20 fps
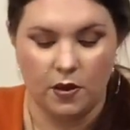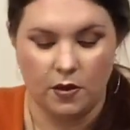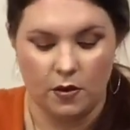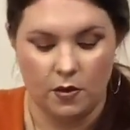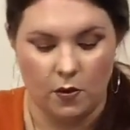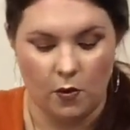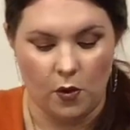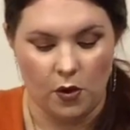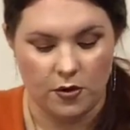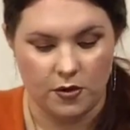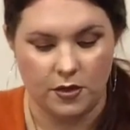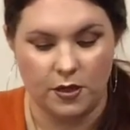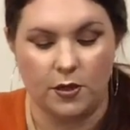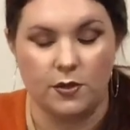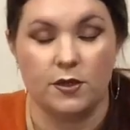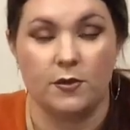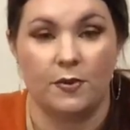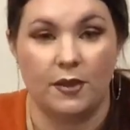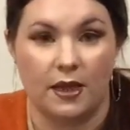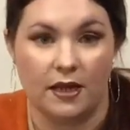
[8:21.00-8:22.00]
or
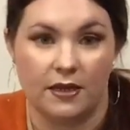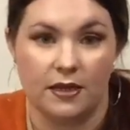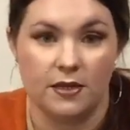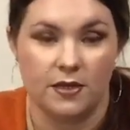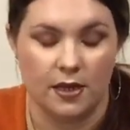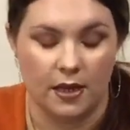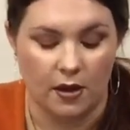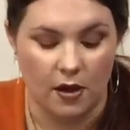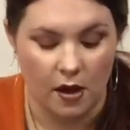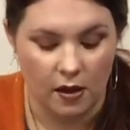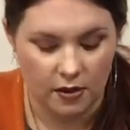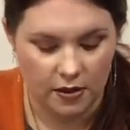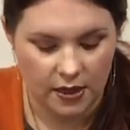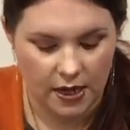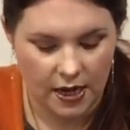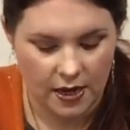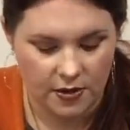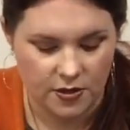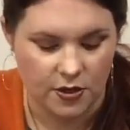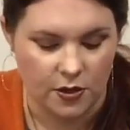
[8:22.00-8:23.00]
something like this, like
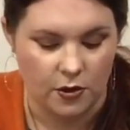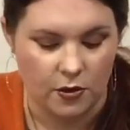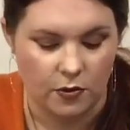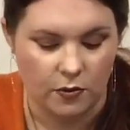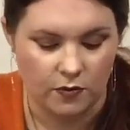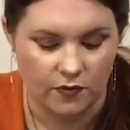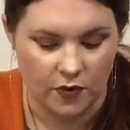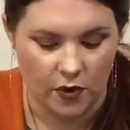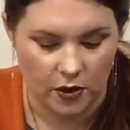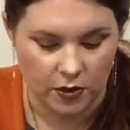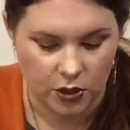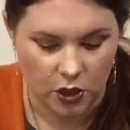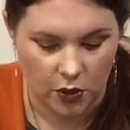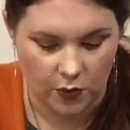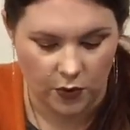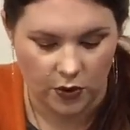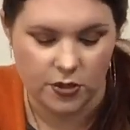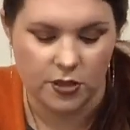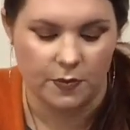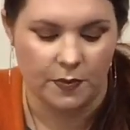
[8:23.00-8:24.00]
holiday. So for
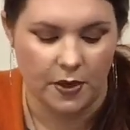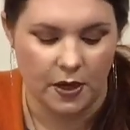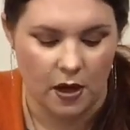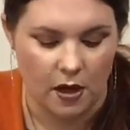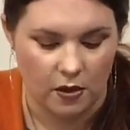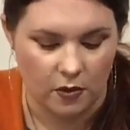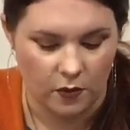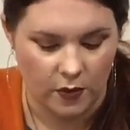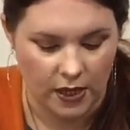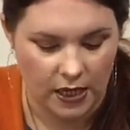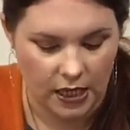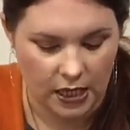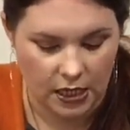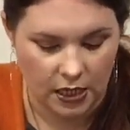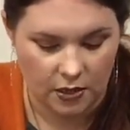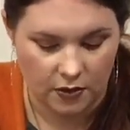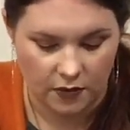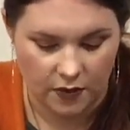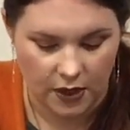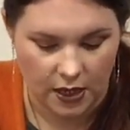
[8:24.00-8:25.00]
October, something
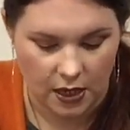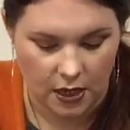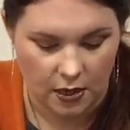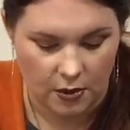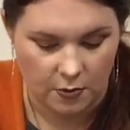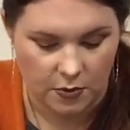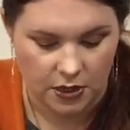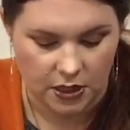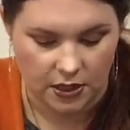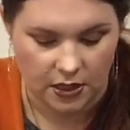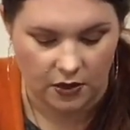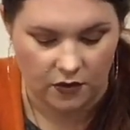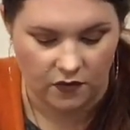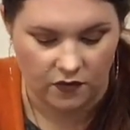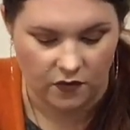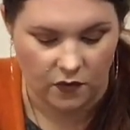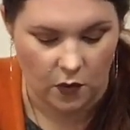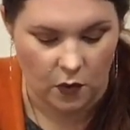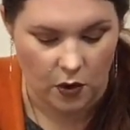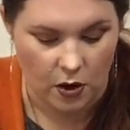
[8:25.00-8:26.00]
Halloween themed, and then
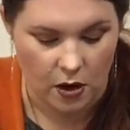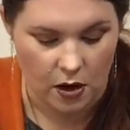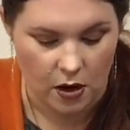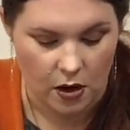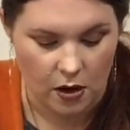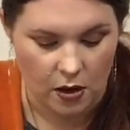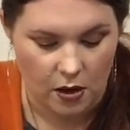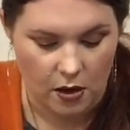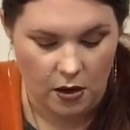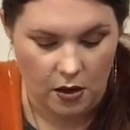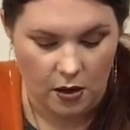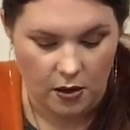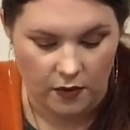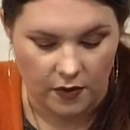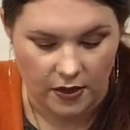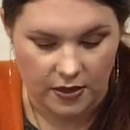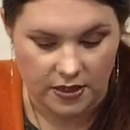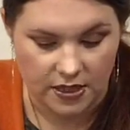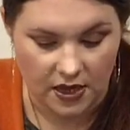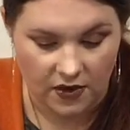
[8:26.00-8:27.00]
for
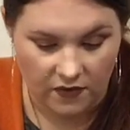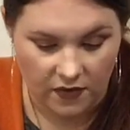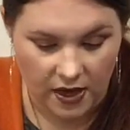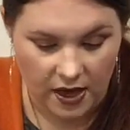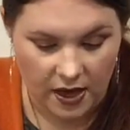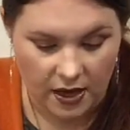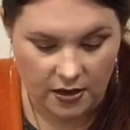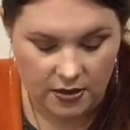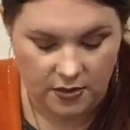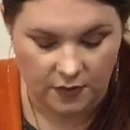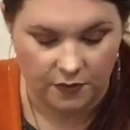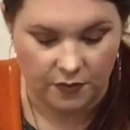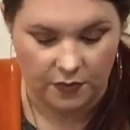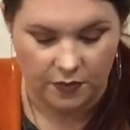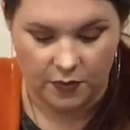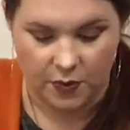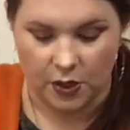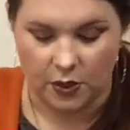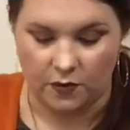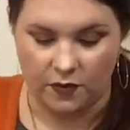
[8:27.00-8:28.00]
Thanksgiving, some
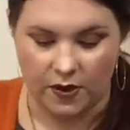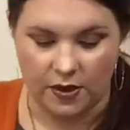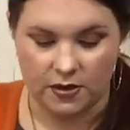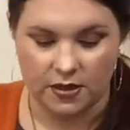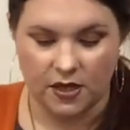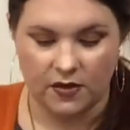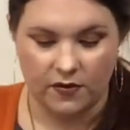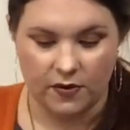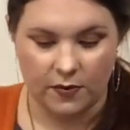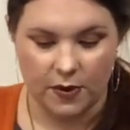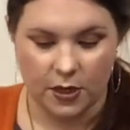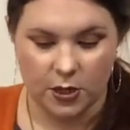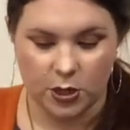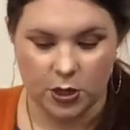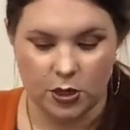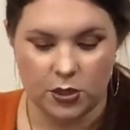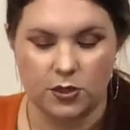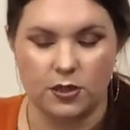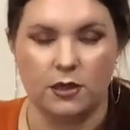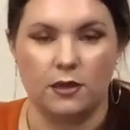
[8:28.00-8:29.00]
Thanksgiving
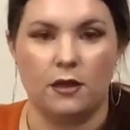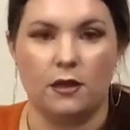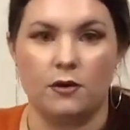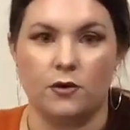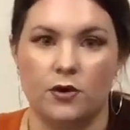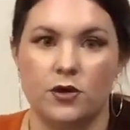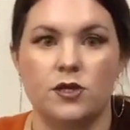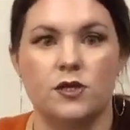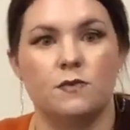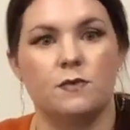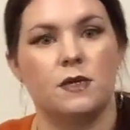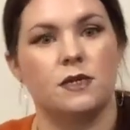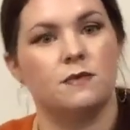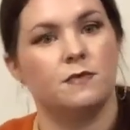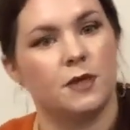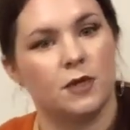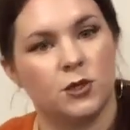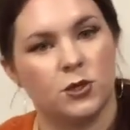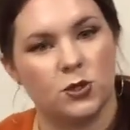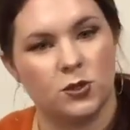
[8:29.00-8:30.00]
pictures, and then Christmas
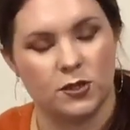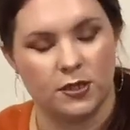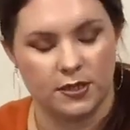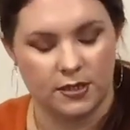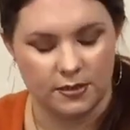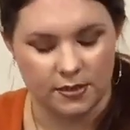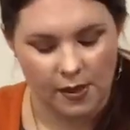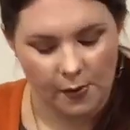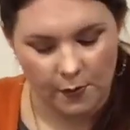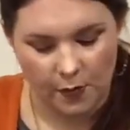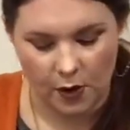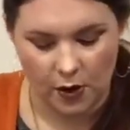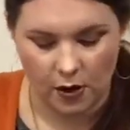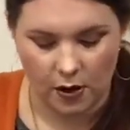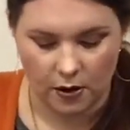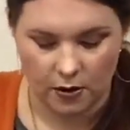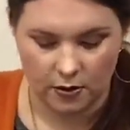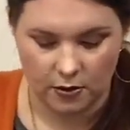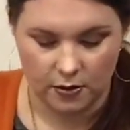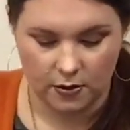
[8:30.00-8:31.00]
pictures in
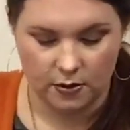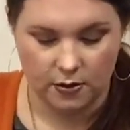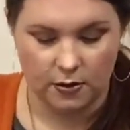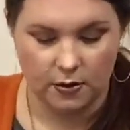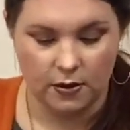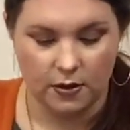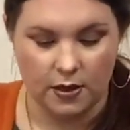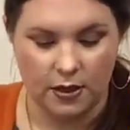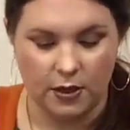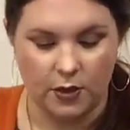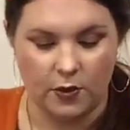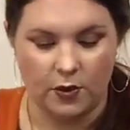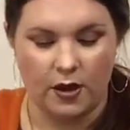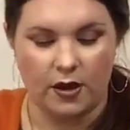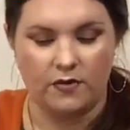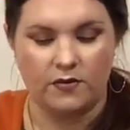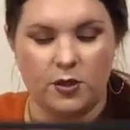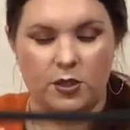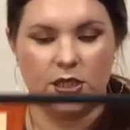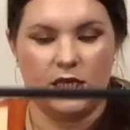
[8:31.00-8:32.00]
December. And you can kind of
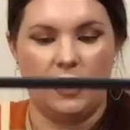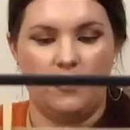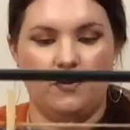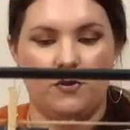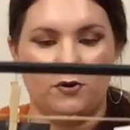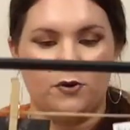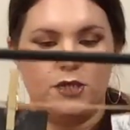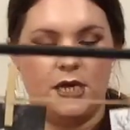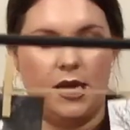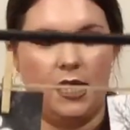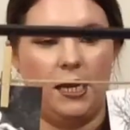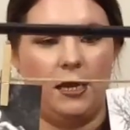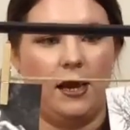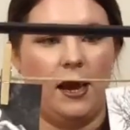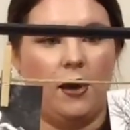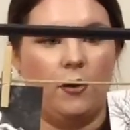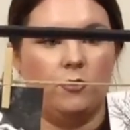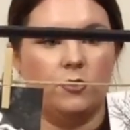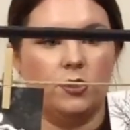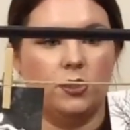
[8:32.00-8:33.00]
just keep rotating
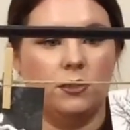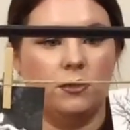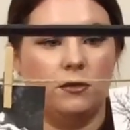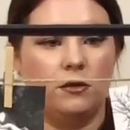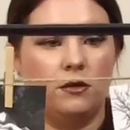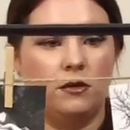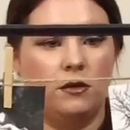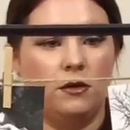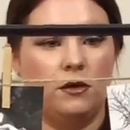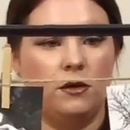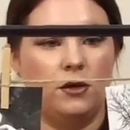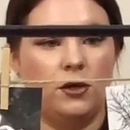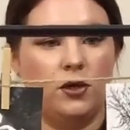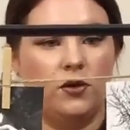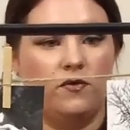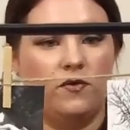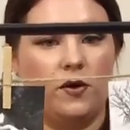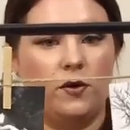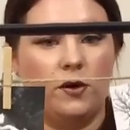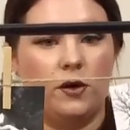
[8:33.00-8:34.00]
out
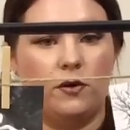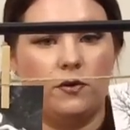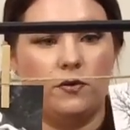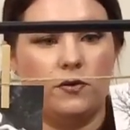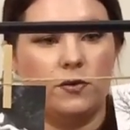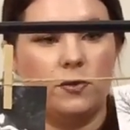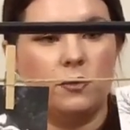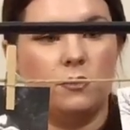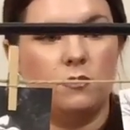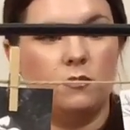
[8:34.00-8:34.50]
your photos.